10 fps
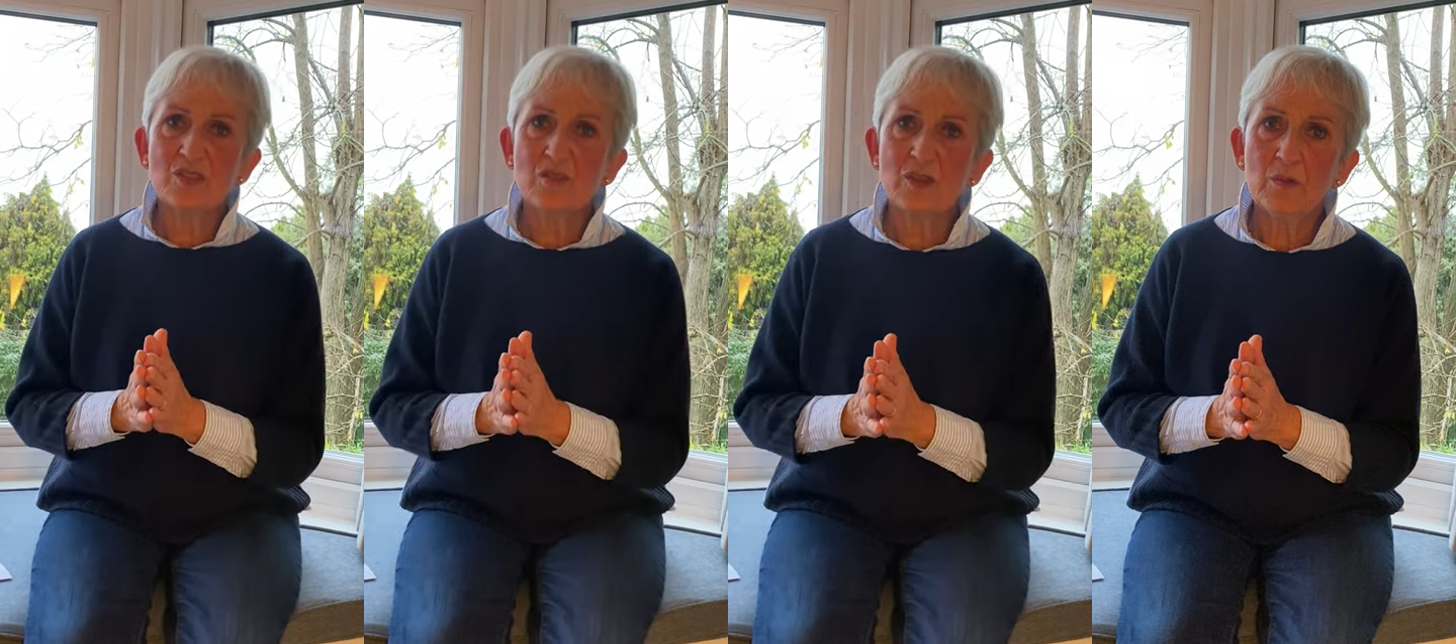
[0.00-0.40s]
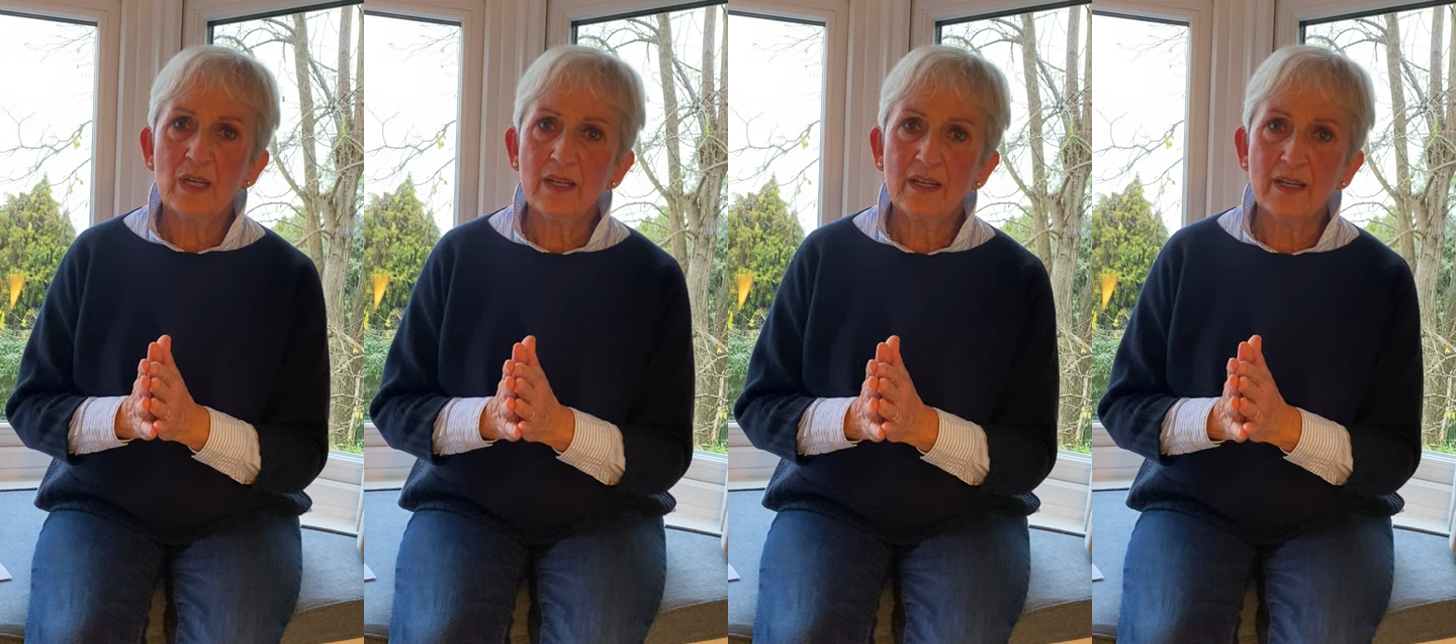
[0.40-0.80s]
from
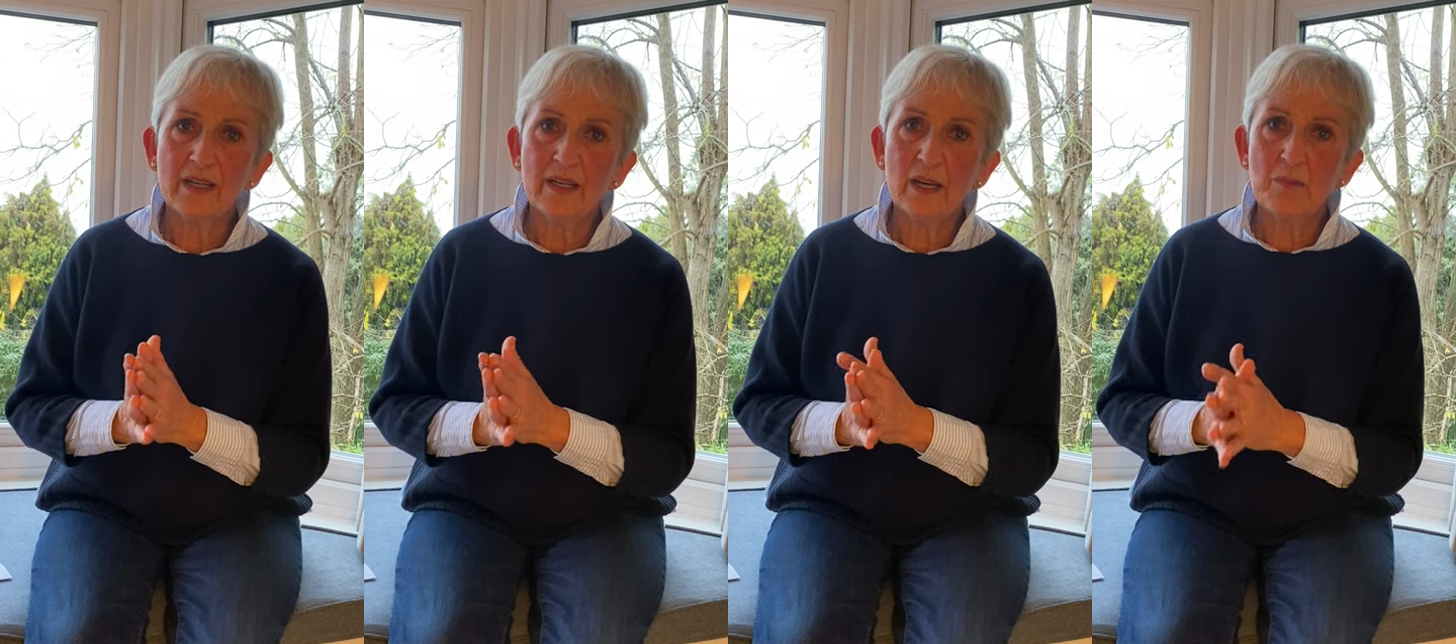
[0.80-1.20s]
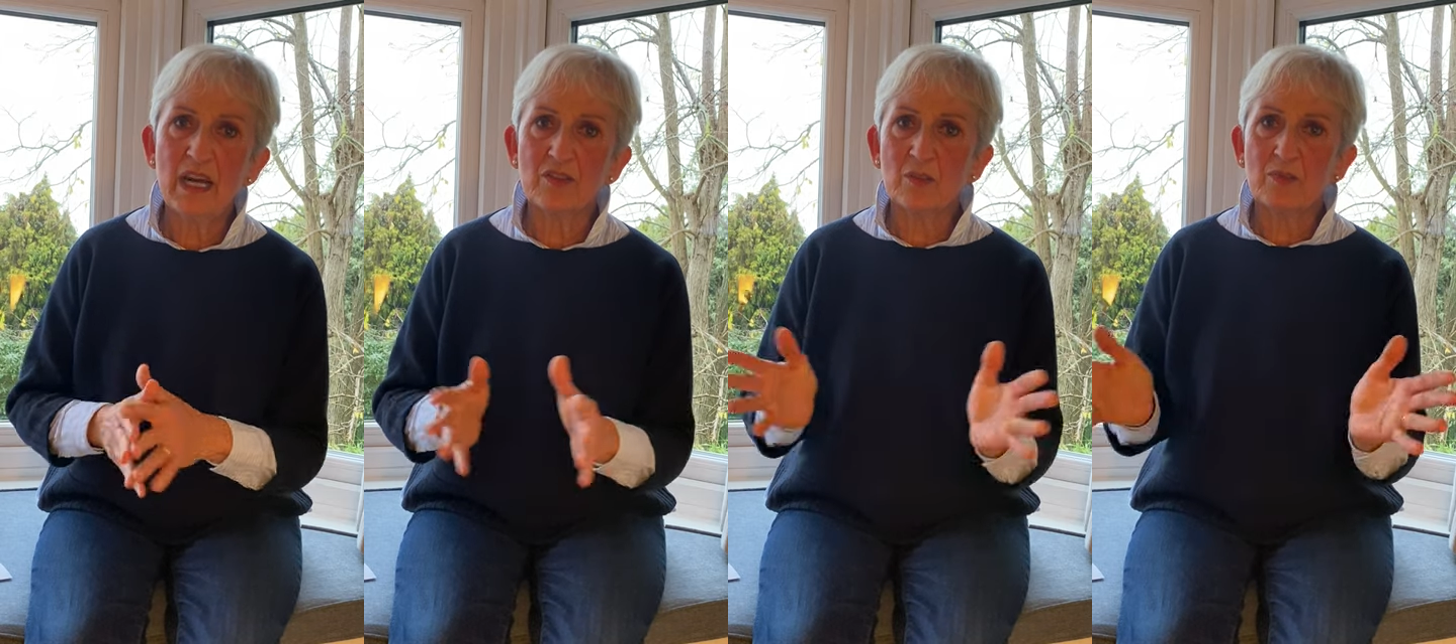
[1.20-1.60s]
her
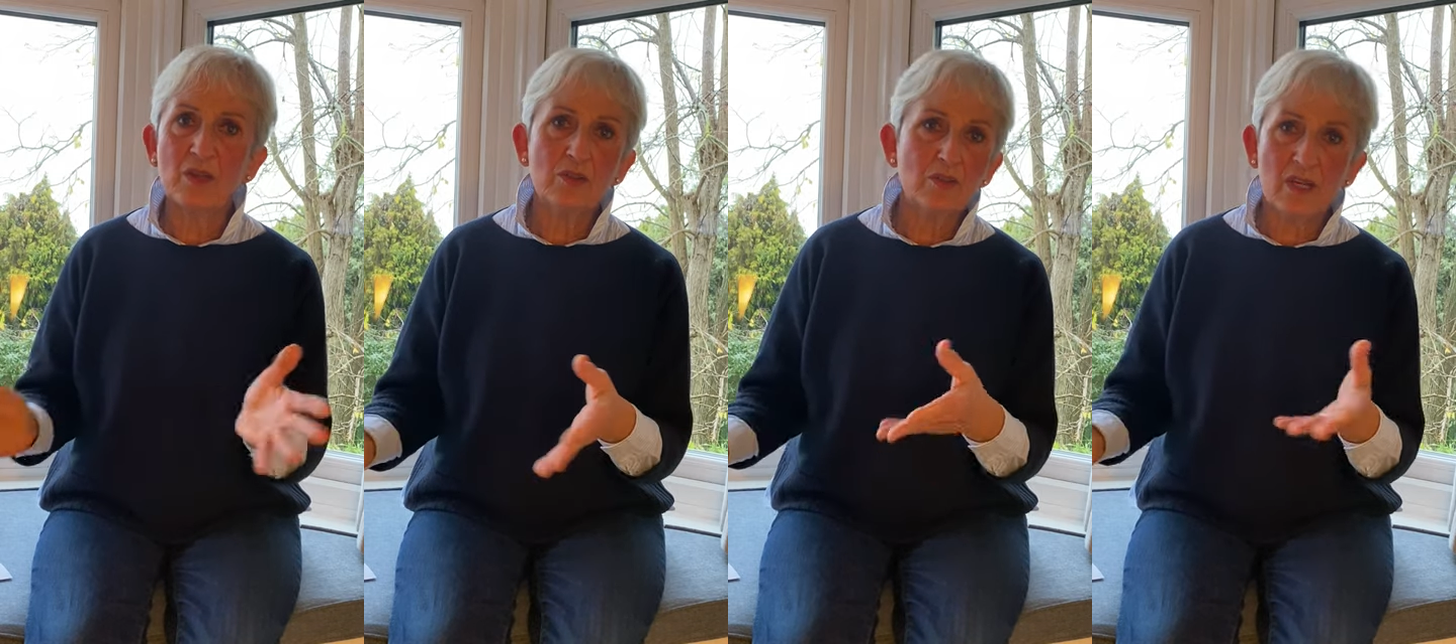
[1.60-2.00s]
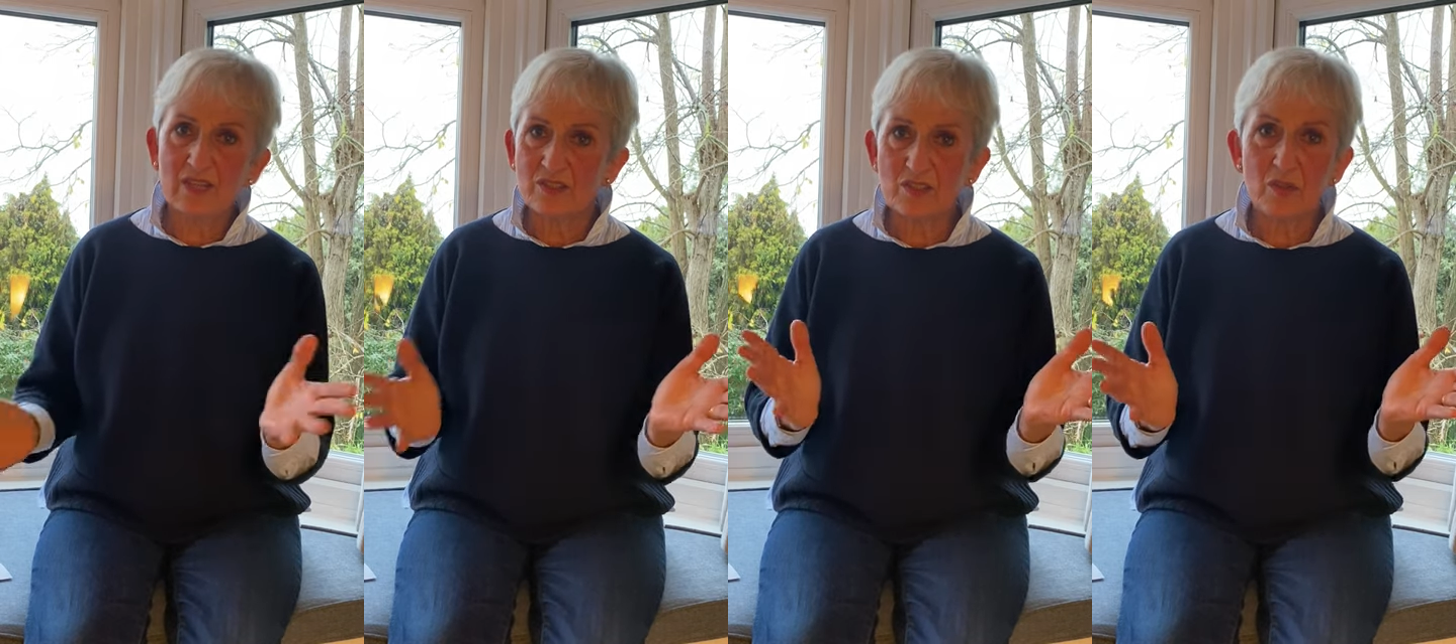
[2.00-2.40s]
about the progress